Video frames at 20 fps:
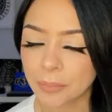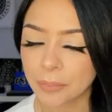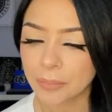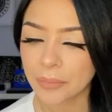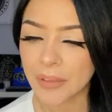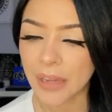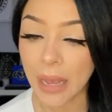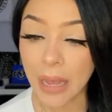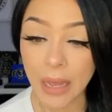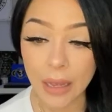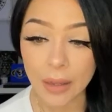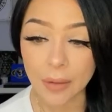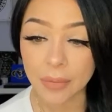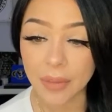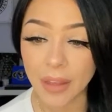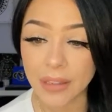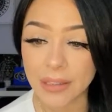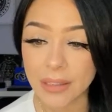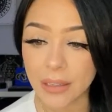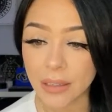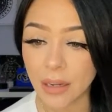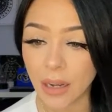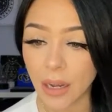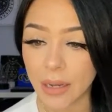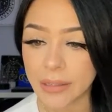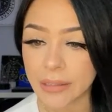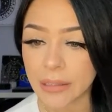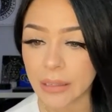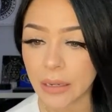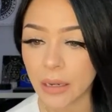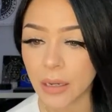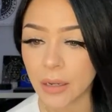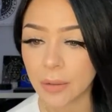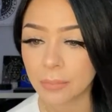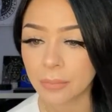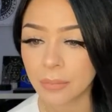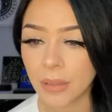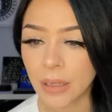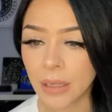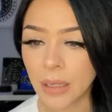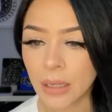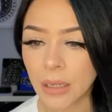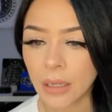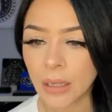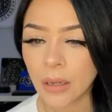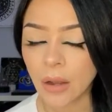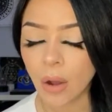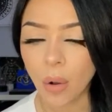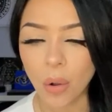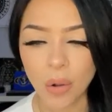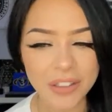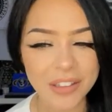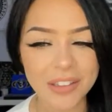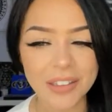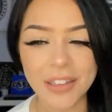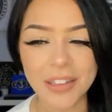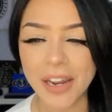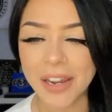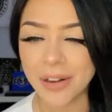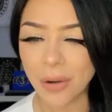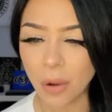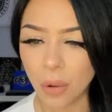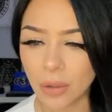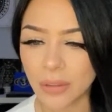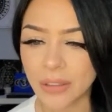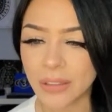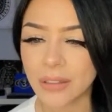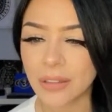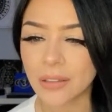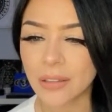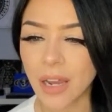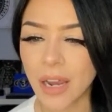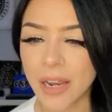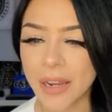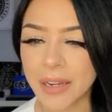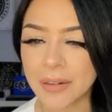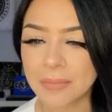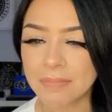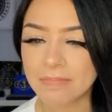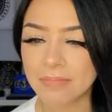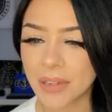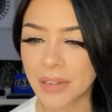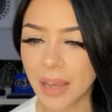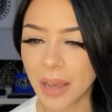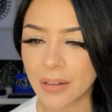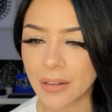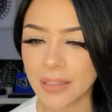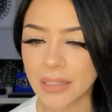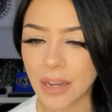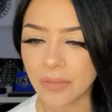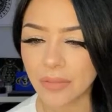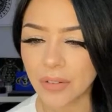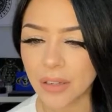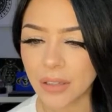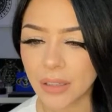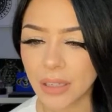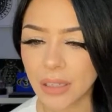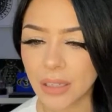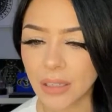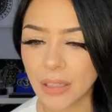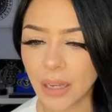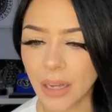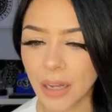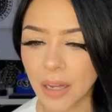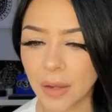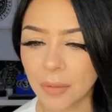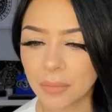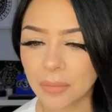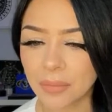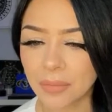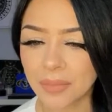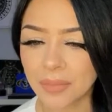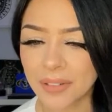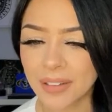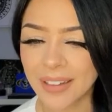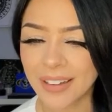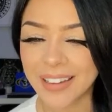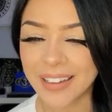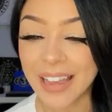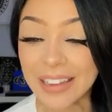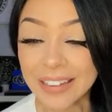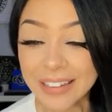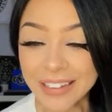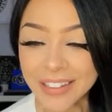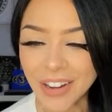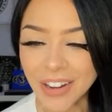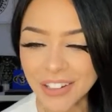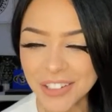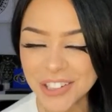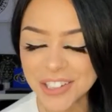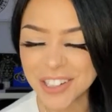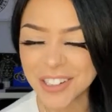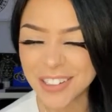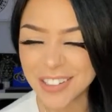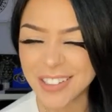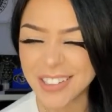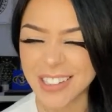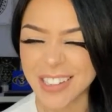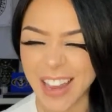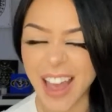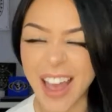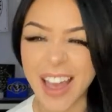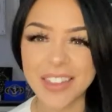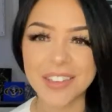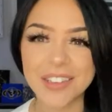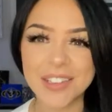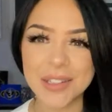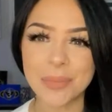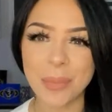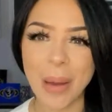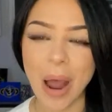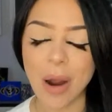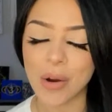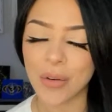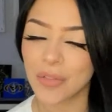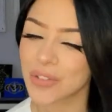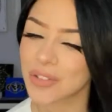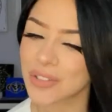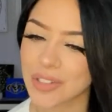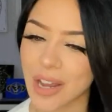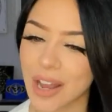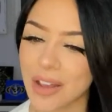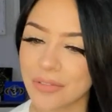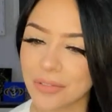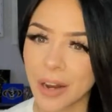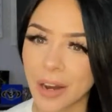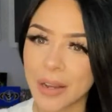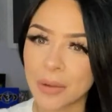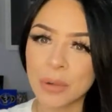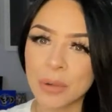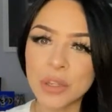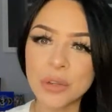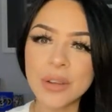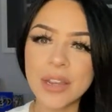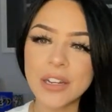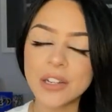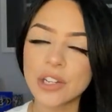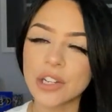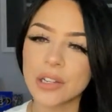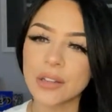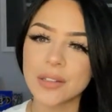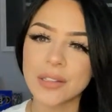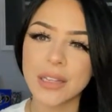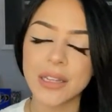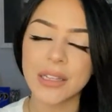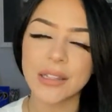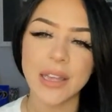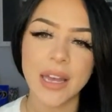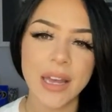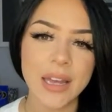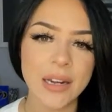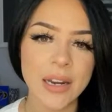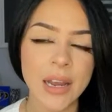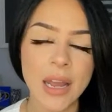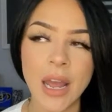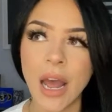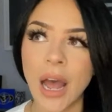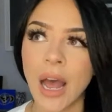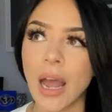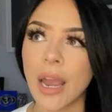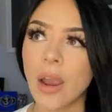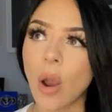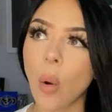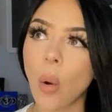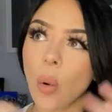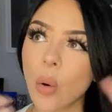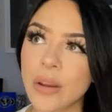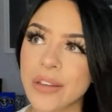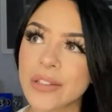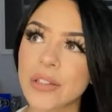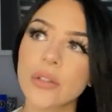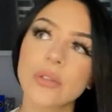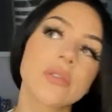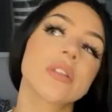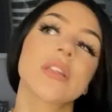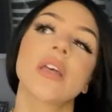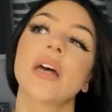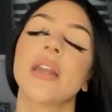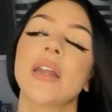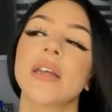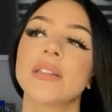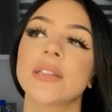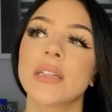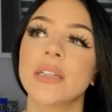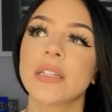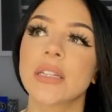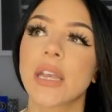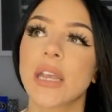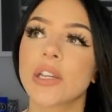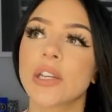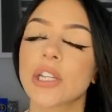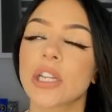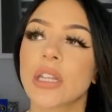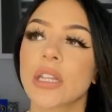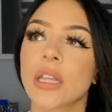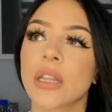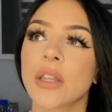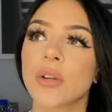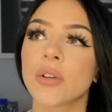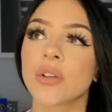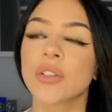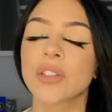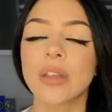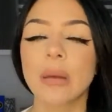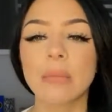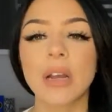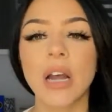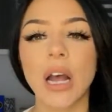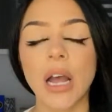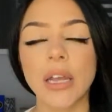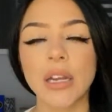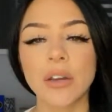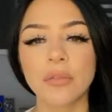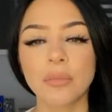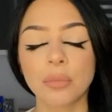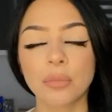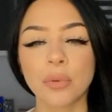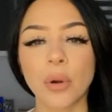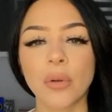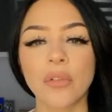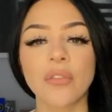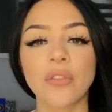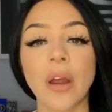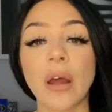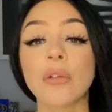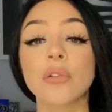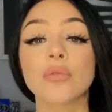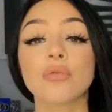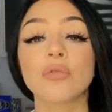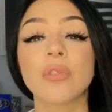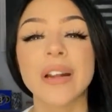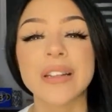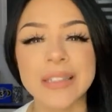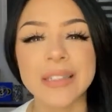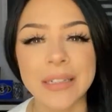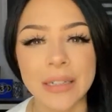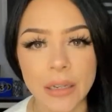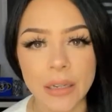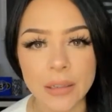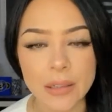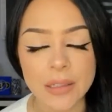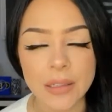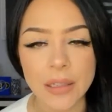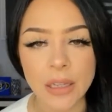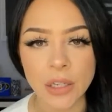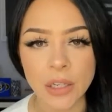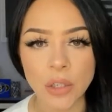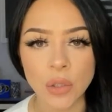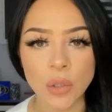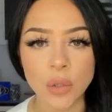yeah, that's it, guys. Holding the light, holding the line. Yeah, definitely. Kelly, you got chills? Yeah, this is powerful stuff, right? When you get chills like that, I always use that as an indication that there's some kind of profound resonance, that